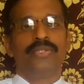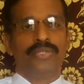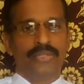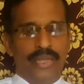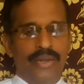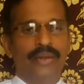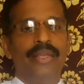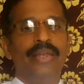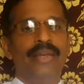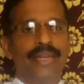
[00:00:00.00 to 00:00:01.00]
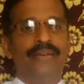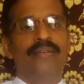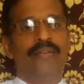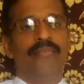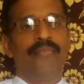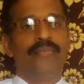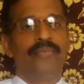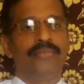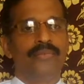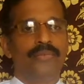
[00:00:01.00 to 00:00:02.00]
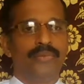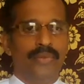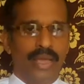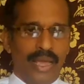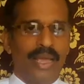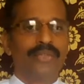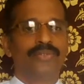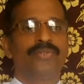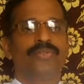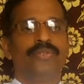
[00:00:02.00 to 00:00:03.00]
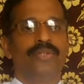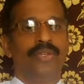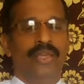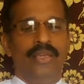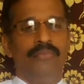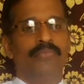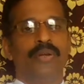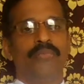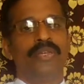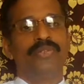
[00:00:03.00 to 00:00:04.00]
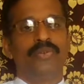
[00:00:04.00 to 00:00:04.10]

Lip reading: Then he did as he promised or